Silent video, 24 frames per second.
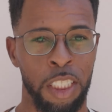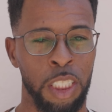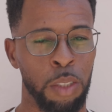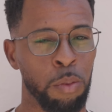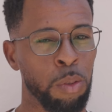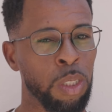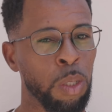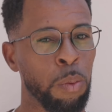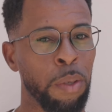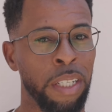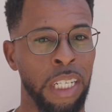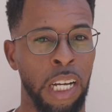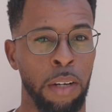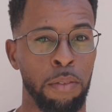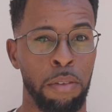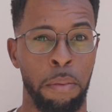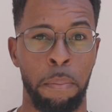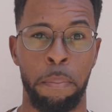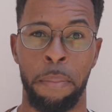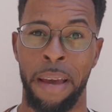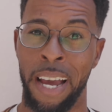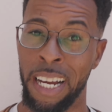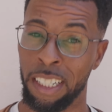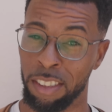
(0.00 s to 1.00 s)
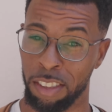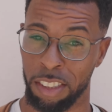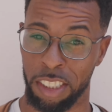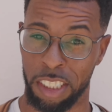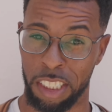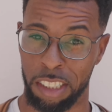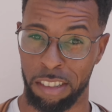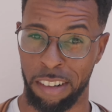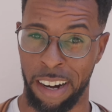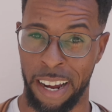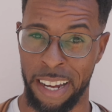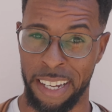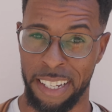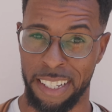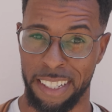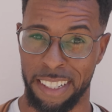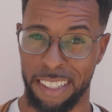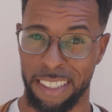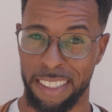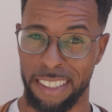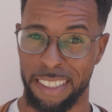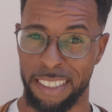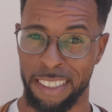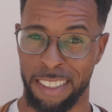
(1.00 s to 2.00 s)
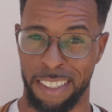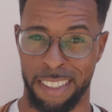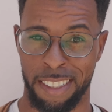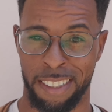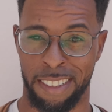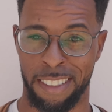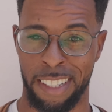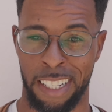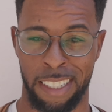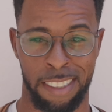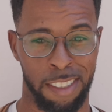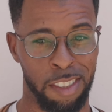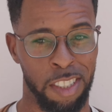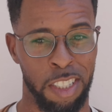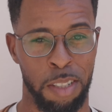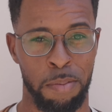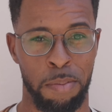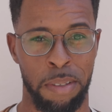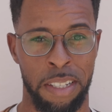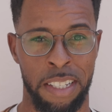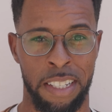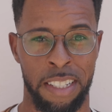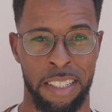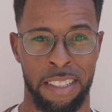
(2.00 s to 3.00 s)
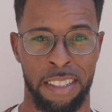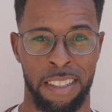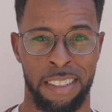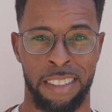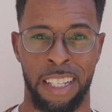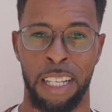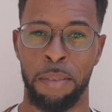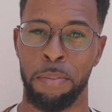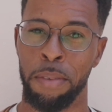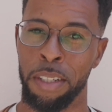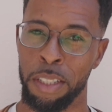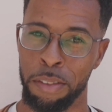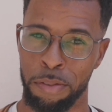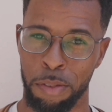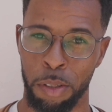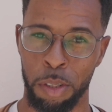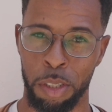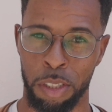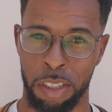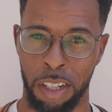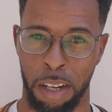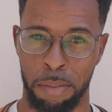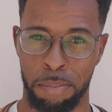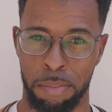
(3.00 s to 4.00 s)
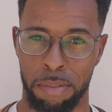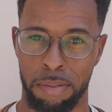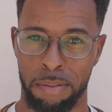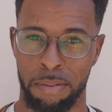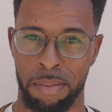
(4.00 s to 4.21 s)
You don't wanna wake up with bags under your eye, because that's going to be a nightmare to Photoshop.